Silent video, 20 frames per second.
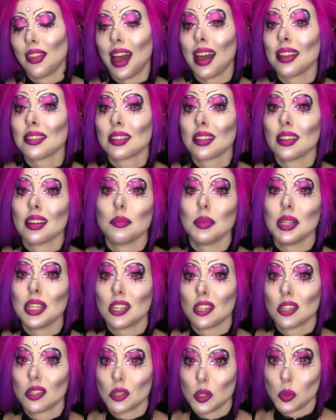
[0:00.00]
that's going to be
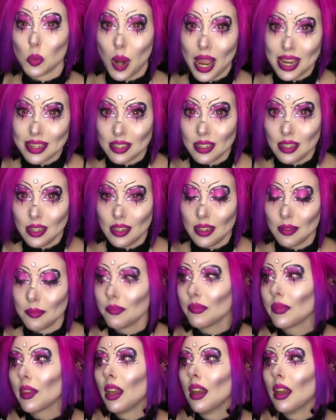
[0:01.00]
sweaty,
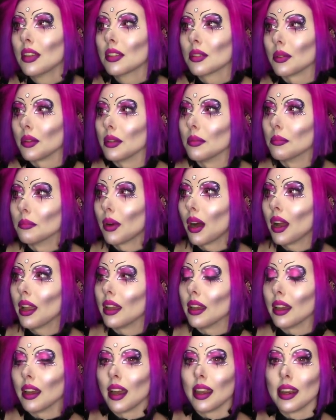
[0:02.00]
so I didn't buy it.